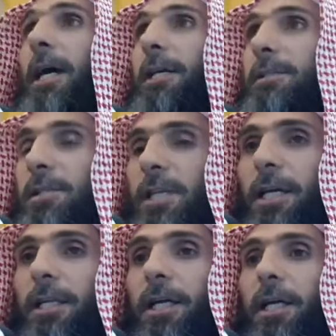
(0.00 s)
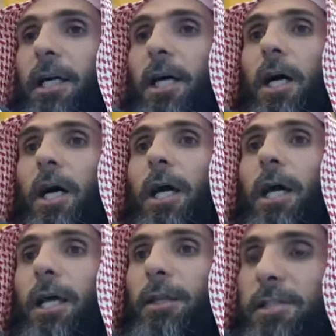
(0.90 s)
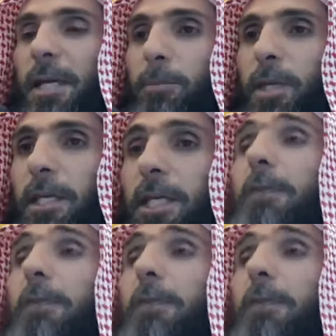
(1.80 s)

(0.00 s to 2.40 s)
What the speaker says: As I said, the same thing.